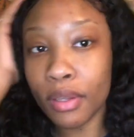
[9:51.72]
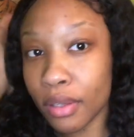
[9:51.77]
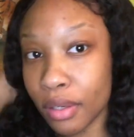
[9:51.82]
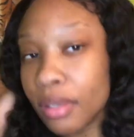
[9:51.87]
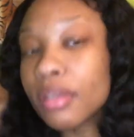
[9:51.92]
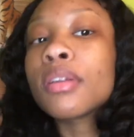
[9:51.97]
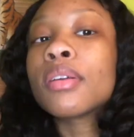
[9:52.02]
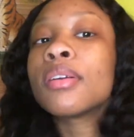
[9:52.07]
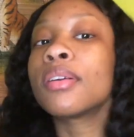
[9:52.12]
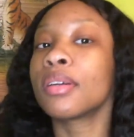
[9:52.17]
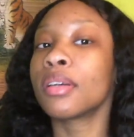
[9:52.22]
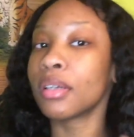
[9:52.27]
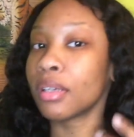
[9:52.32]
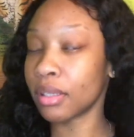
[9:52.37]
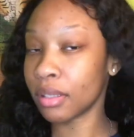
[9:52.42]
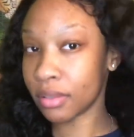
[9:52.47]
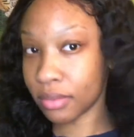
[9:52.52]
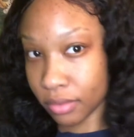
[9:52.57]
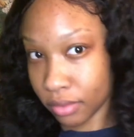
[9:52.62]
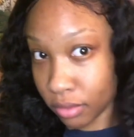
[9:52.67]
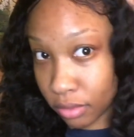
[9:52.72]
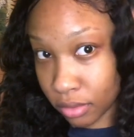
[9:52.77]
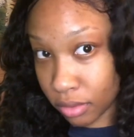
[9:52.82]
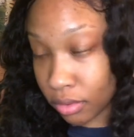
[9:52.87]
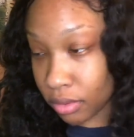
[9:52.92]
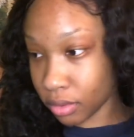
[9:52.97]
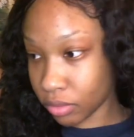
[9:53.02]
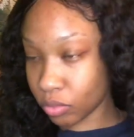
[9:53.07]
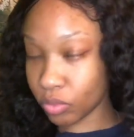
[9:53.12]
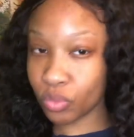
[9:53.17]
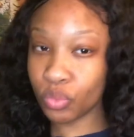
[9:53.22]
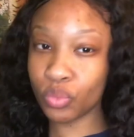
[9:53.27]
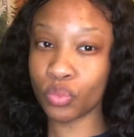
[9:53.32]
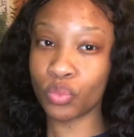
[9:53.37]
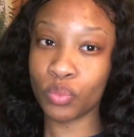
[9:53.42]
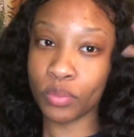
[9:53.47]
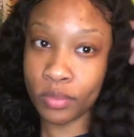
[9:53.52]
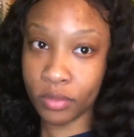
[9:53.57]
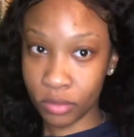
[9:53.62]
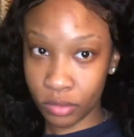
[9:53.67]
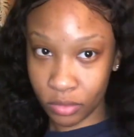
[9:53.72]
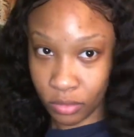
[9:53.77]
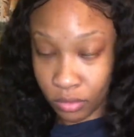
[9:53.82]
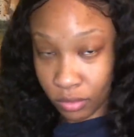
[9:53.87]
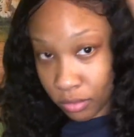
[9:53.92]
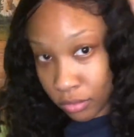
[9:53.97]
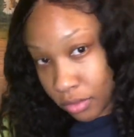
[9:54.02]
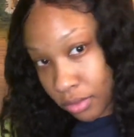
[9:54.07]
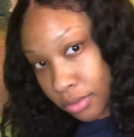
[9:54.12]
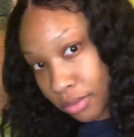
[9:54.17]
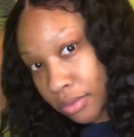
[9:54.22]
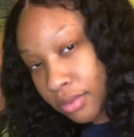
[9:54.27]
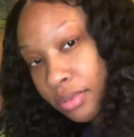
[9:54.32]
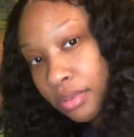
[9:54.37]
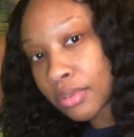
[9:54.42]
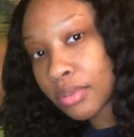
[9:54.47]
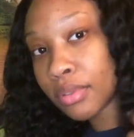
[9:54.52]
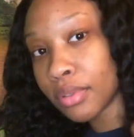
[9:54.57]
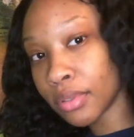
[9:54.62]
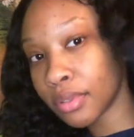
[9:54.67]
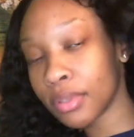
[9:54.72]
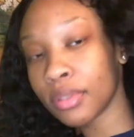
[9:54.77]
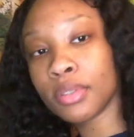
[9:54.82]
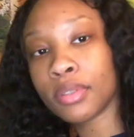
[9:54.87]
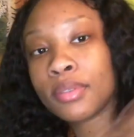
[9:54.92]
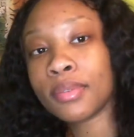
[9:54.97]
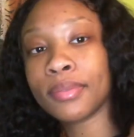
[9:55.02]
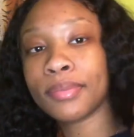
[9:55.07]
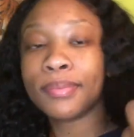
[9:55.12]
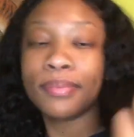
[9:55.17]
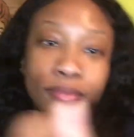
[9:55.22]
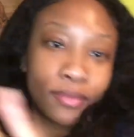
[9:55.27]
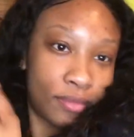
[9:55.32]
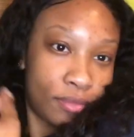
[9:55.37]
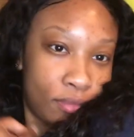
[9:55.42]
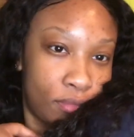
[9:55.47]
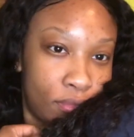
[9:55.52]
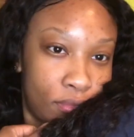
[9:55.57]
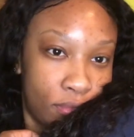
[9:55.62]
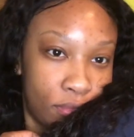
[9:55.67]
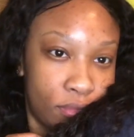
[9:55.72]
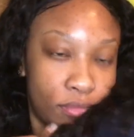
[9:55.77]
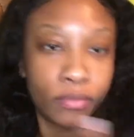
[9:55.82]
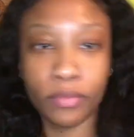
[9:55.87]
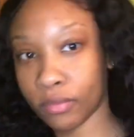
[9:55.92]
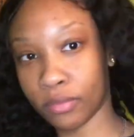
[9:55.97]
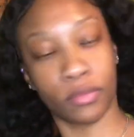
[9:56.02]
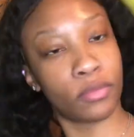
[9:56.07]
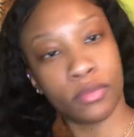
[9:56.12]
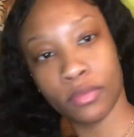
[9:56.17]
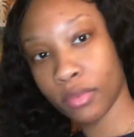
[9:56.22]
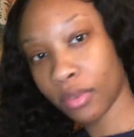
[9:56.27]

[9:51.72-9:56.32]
went right, went left, you know, went their own ways, but they still look natural, you feel me?